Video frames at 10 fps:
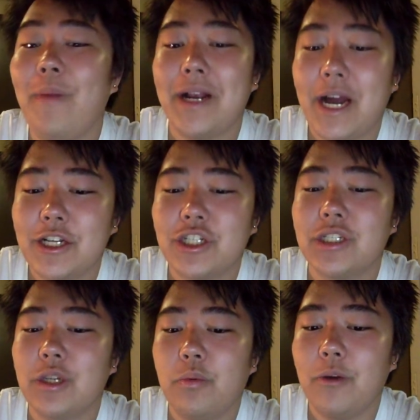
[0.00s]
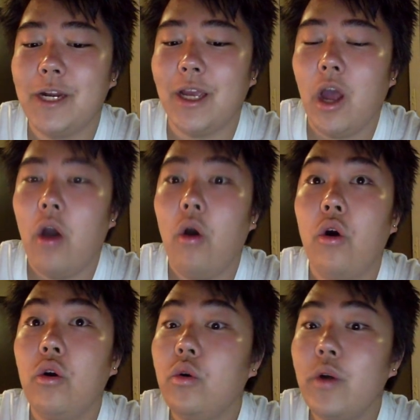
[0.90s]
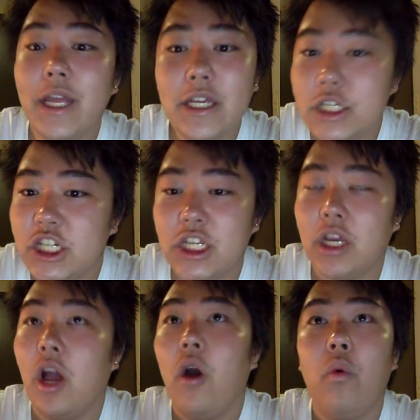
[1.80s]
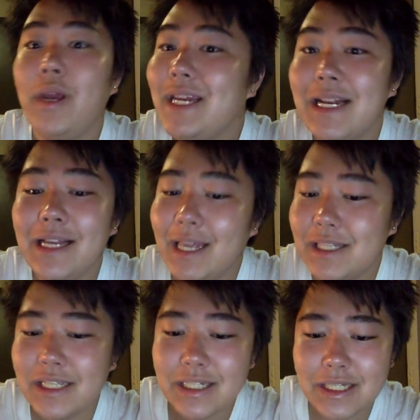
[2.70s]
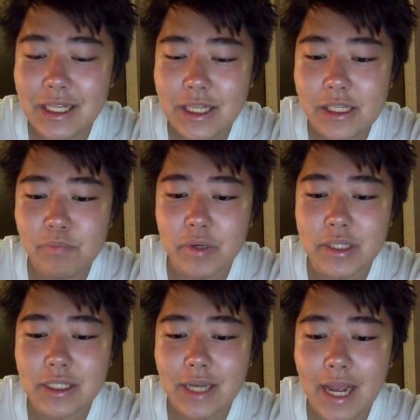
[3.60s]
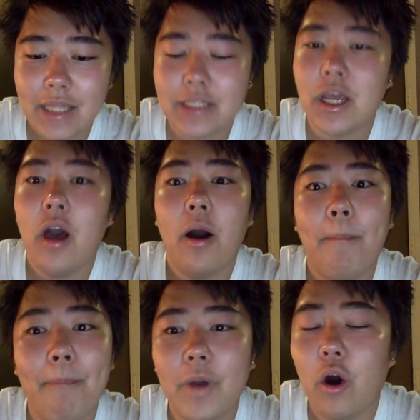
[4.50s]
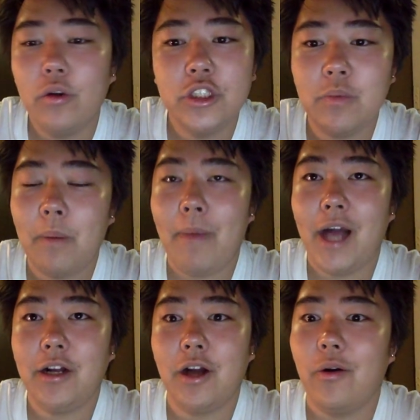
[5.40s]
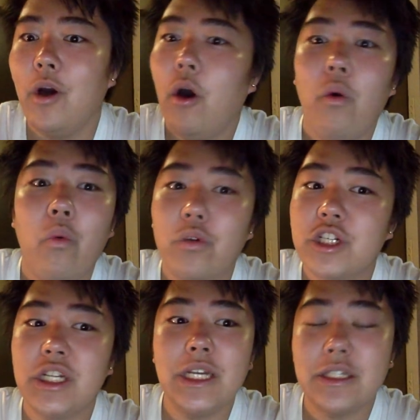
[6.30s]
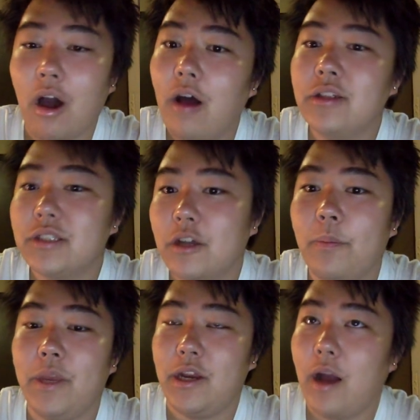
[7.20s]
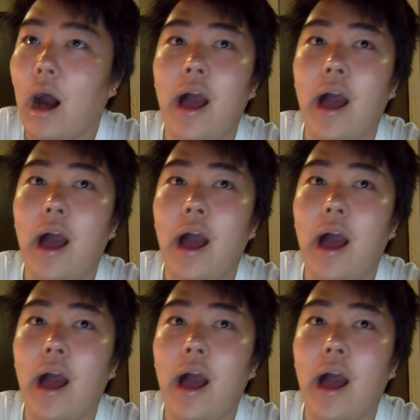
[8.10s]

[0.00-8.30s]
my gosh, she's so pretty. Who is she? We didn't get to see these personalities. Kojima Mako, she has also been